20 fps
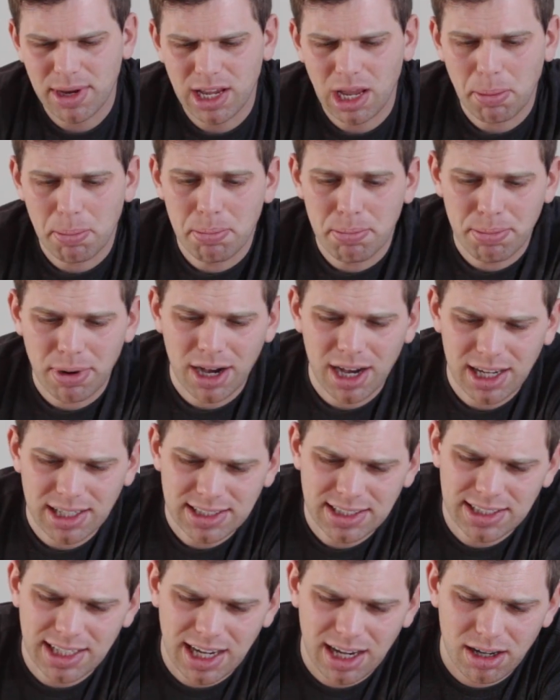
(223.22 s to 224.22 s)
making
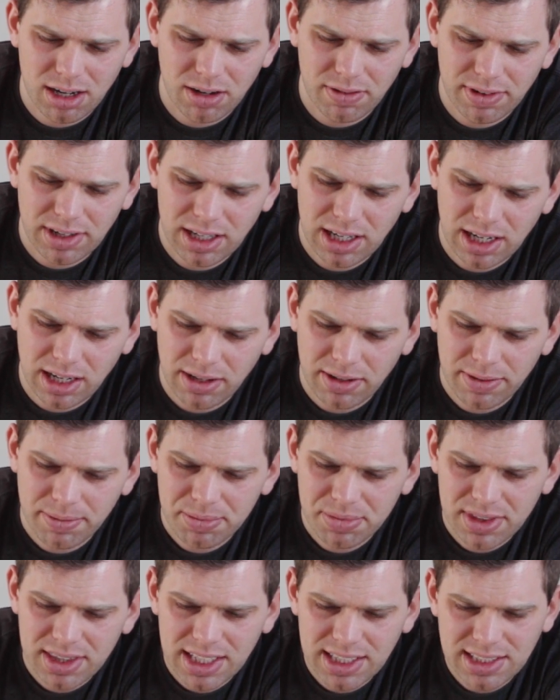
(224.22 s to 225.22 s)
pasta out of it. Like,
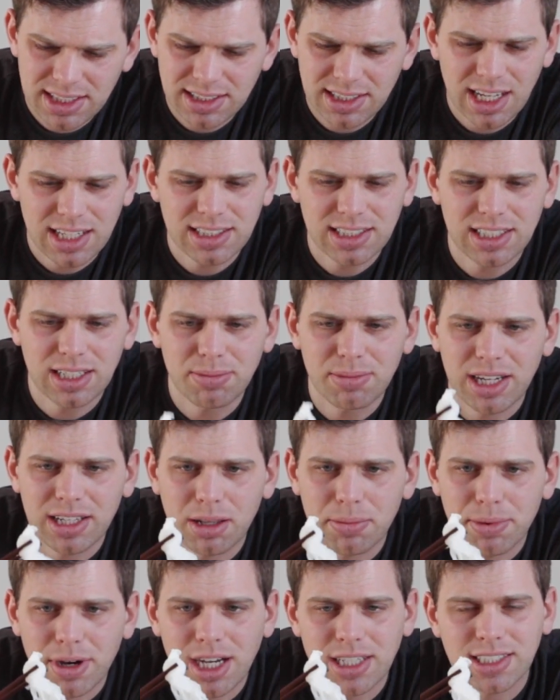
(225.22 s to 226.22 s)
this does not seem like
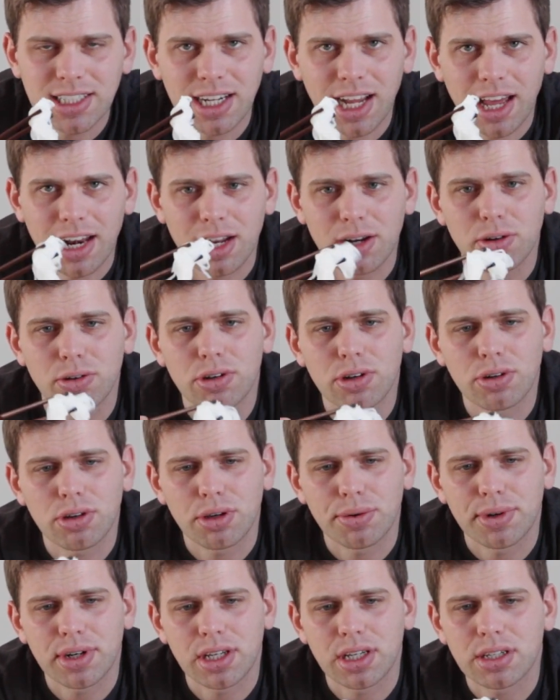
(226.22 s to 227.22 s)
the pasta kind of noodle
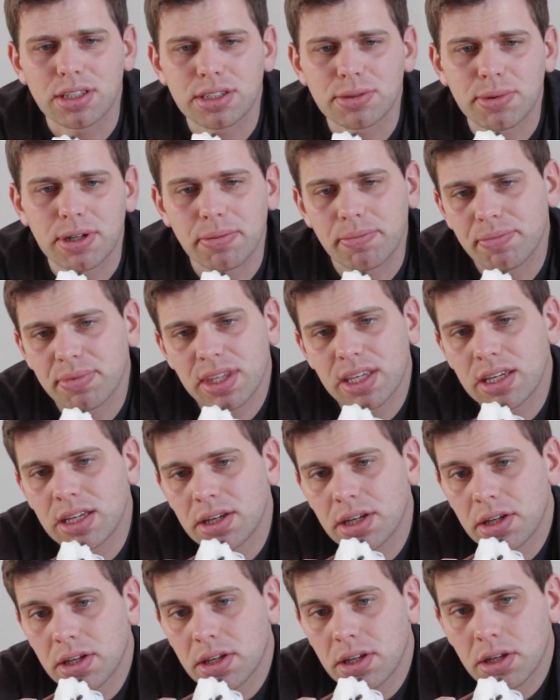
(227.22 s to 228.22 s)
you want to use, but
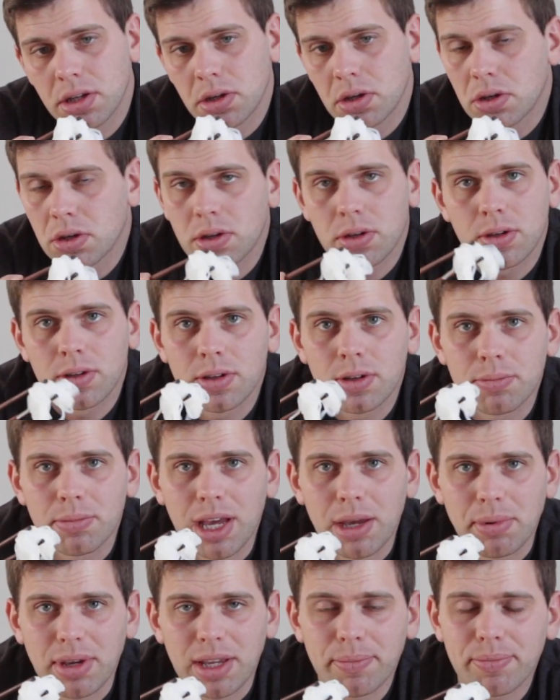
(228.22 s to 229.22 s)

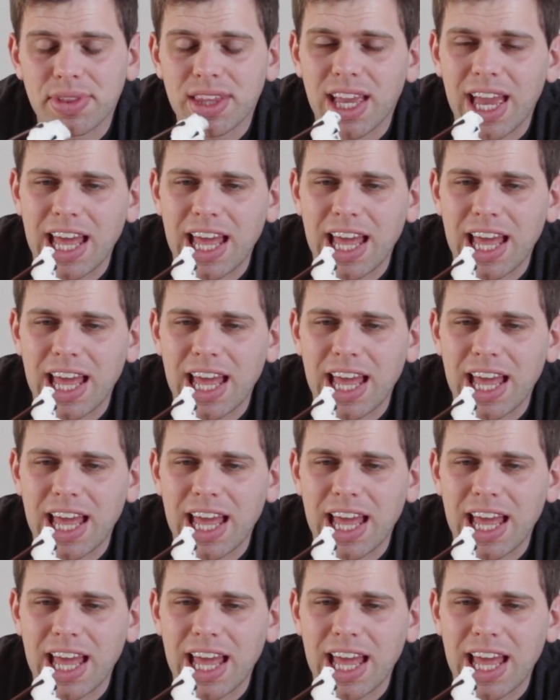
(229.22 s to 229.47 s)
maybe.